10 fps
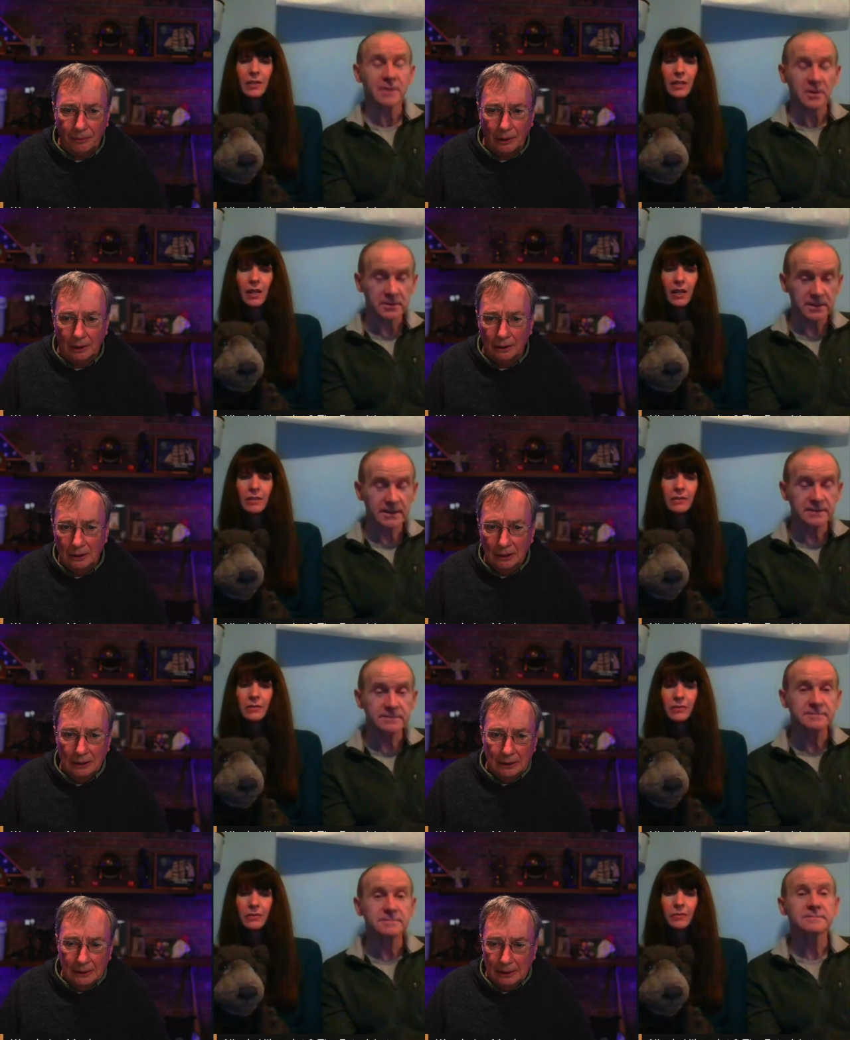Speaker 1: Yeah, mm-hmm.
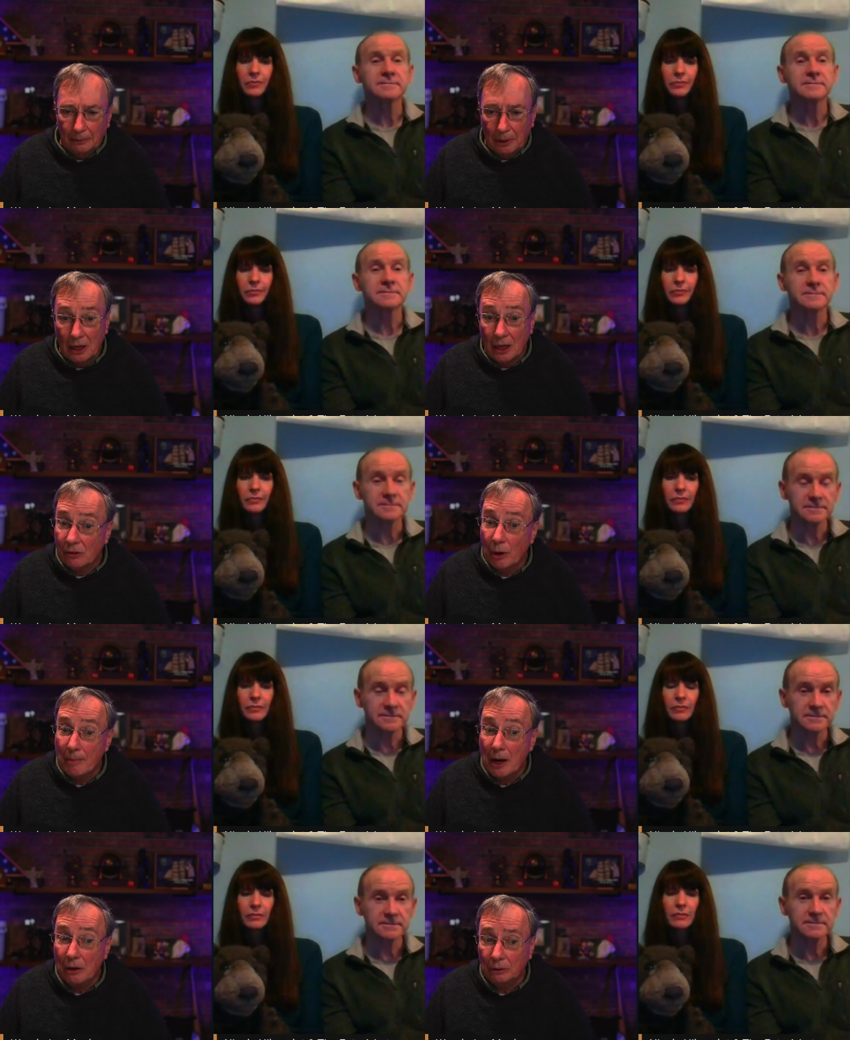uh, but it is remote.